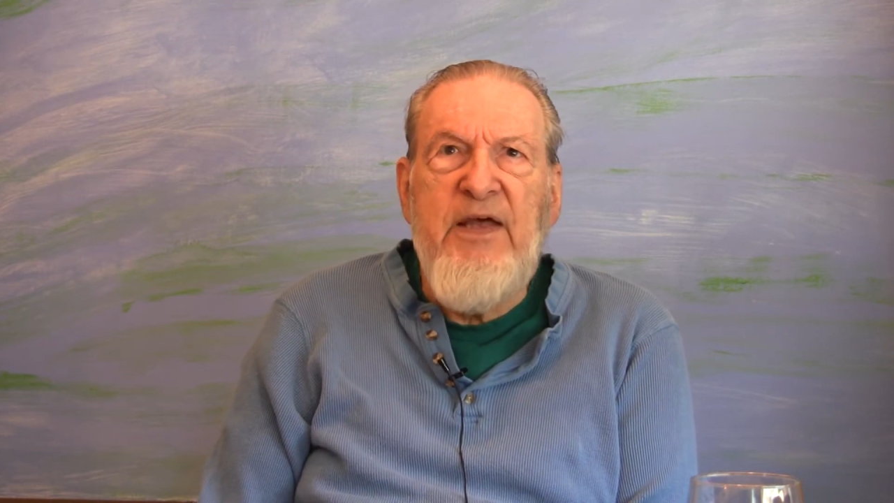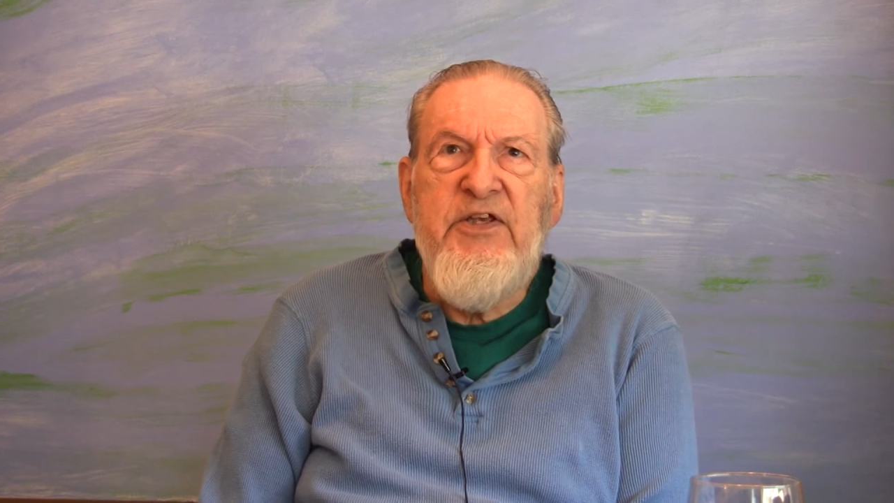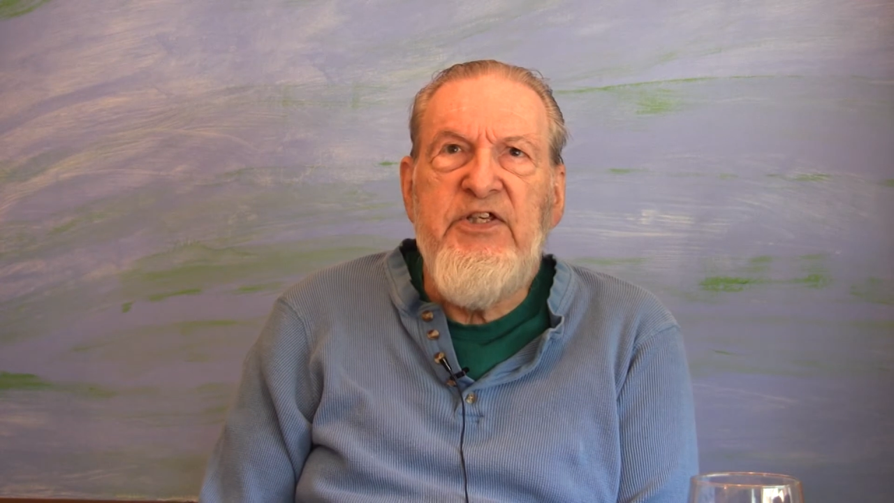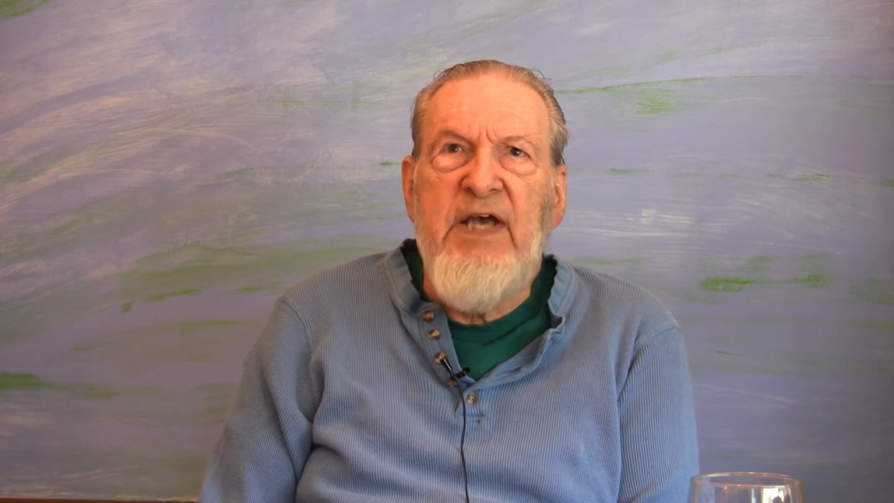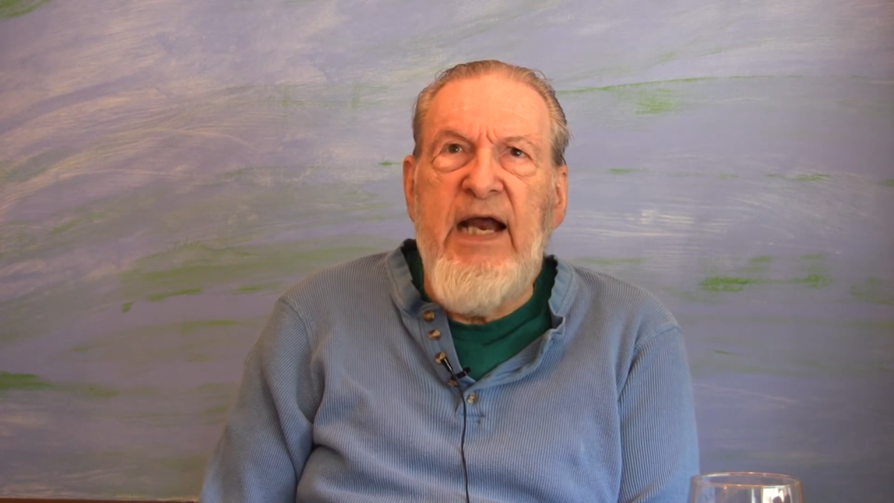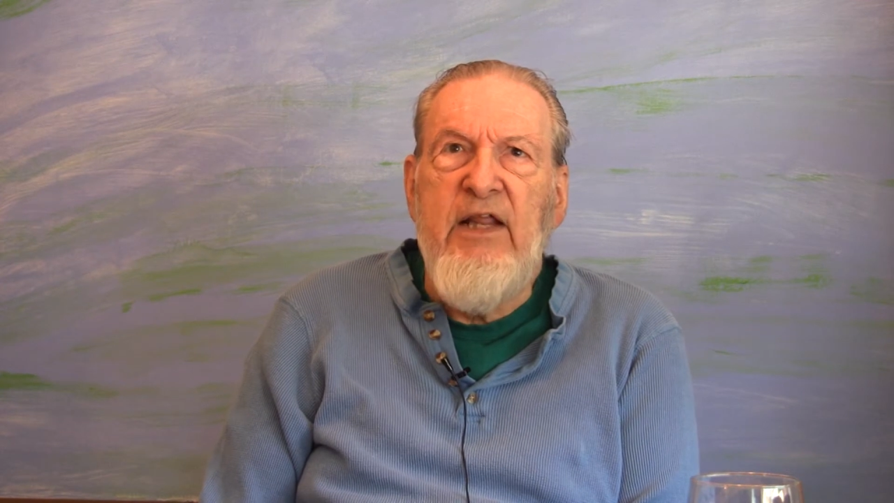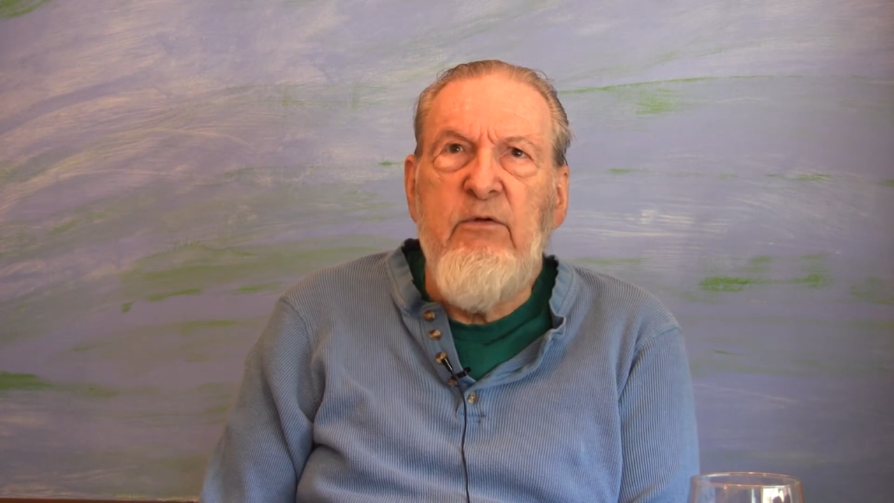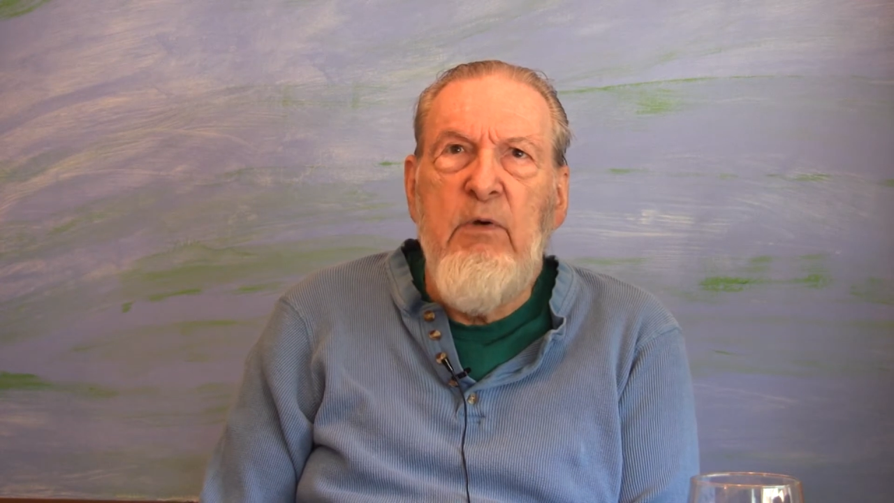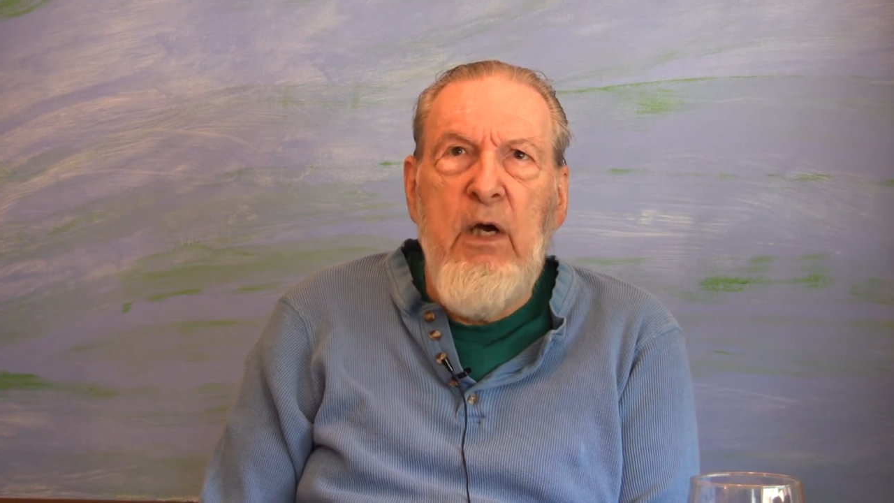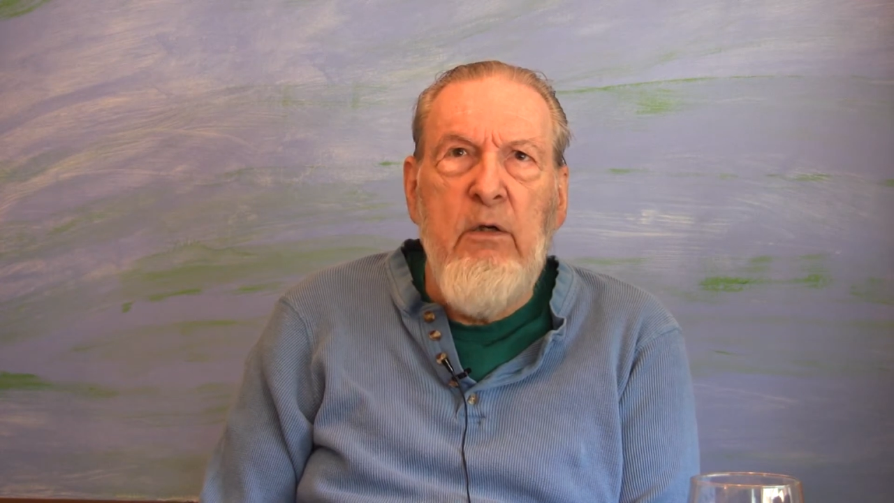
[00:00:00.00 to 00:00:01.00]
the side of the
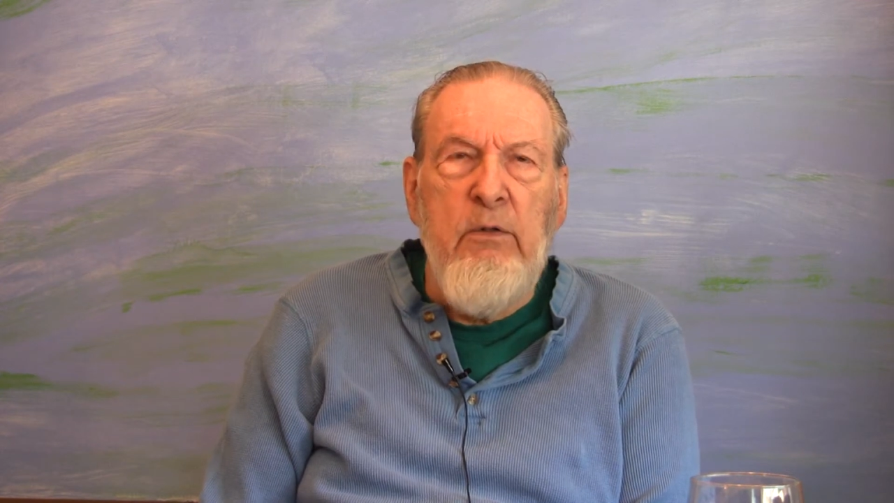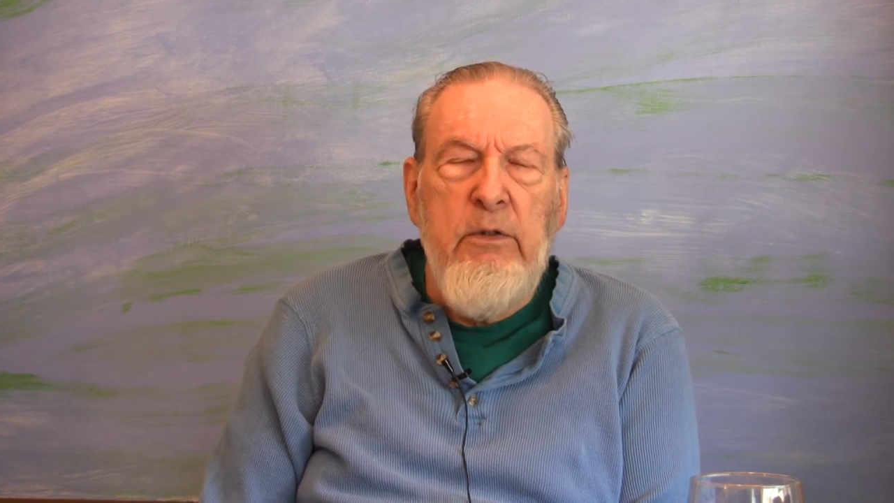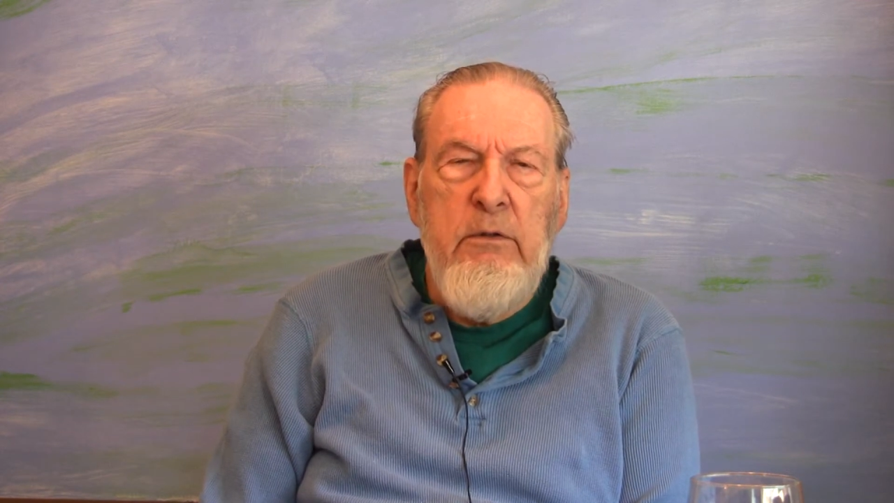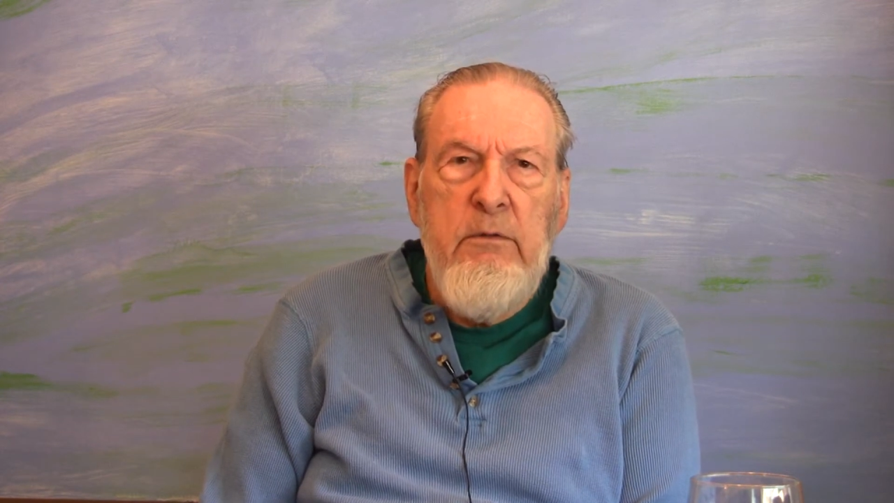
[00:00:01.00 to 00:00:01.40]
road.